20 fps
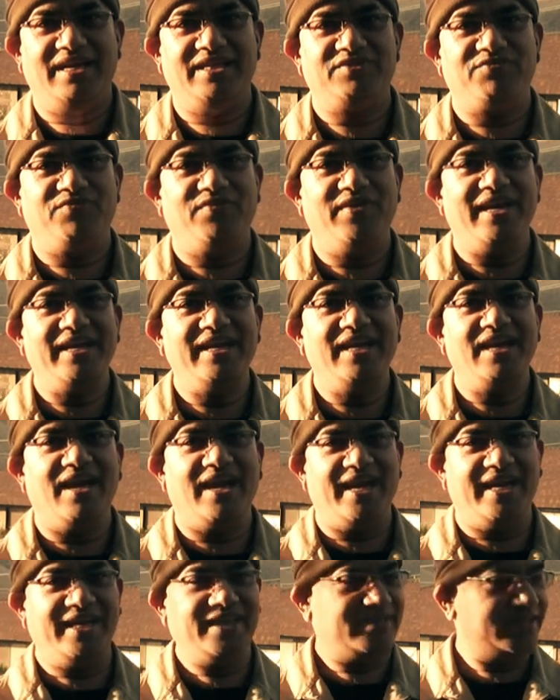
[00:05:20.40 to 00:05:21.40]
It's very
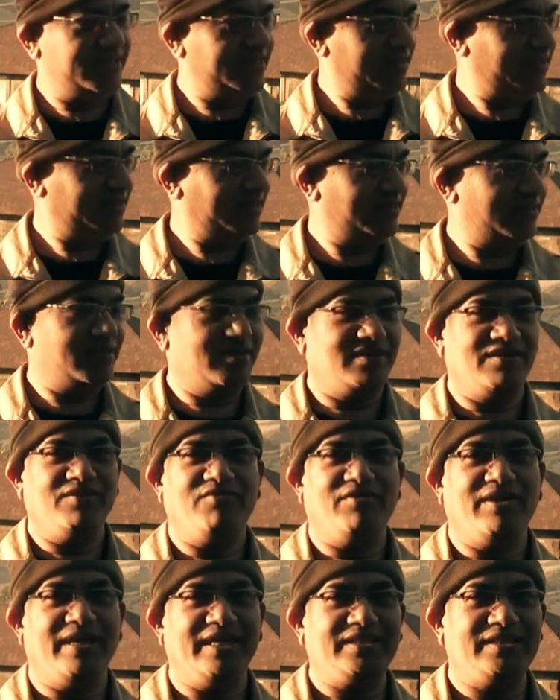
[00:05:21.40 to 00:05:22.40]
light,
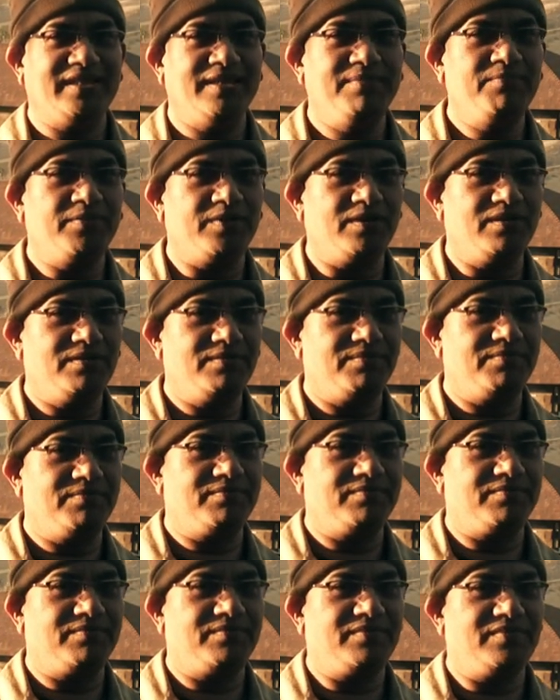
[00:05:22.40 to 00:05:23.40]
very simple
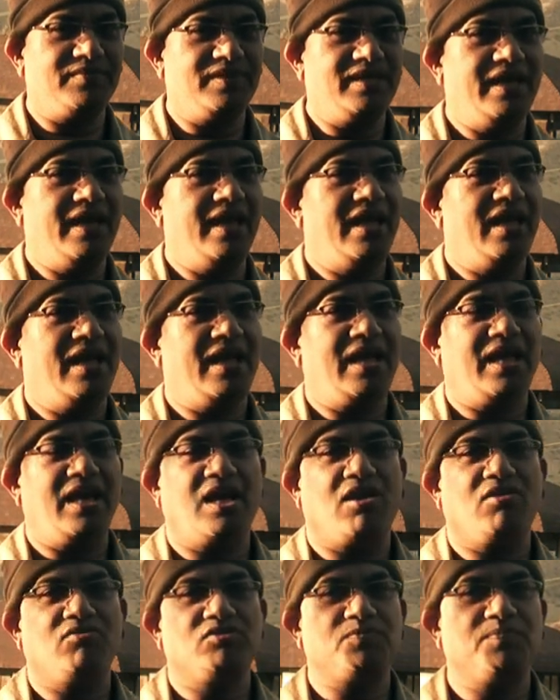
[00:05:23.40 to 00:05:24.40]

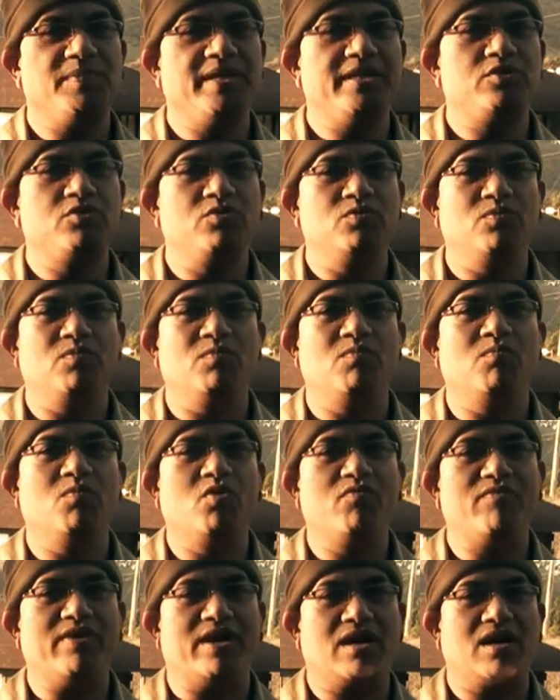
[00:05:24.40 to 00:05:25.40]
allows me to
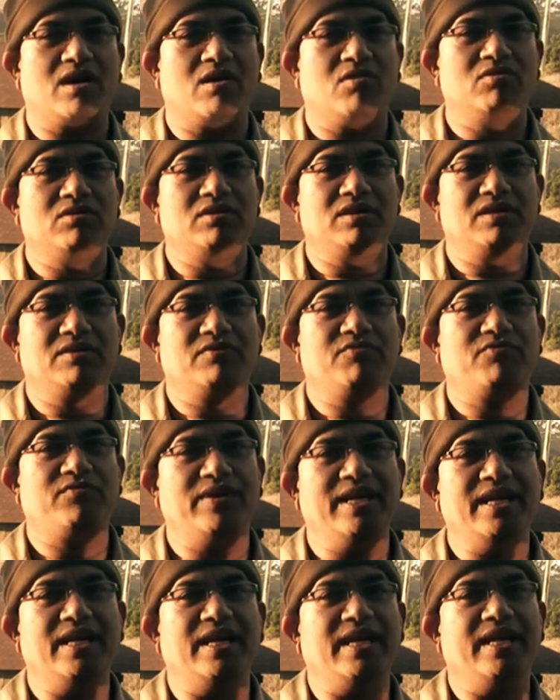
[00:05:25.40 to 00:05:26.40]
move around
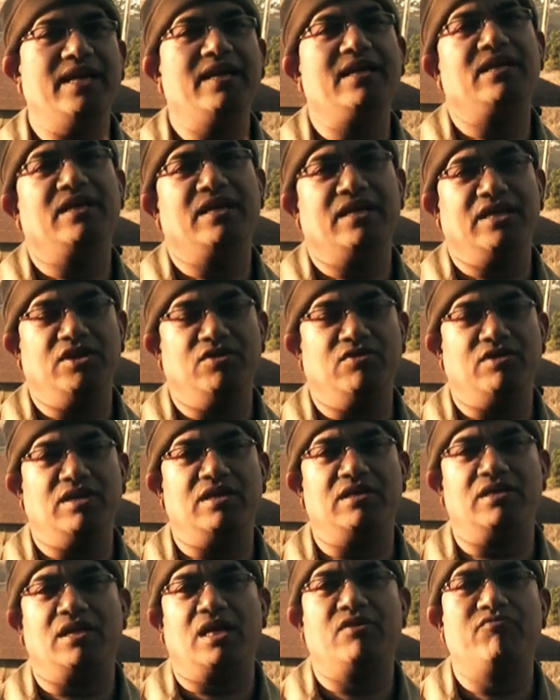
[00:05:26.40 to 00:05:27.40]
freely you
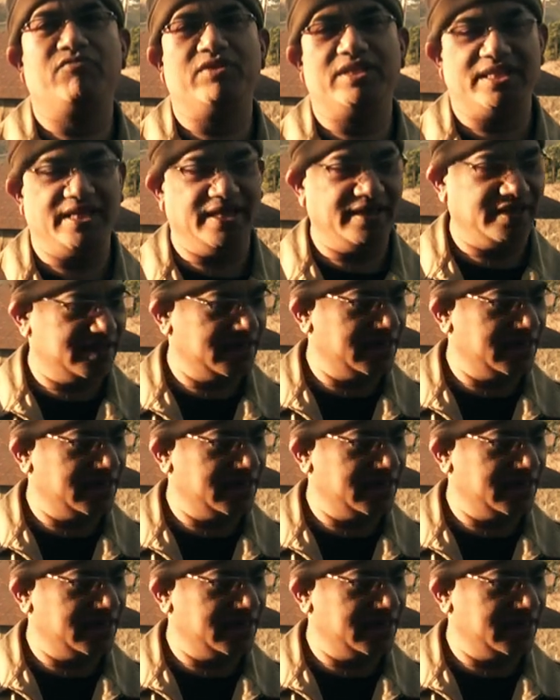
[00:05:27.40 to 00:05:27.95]
can run with it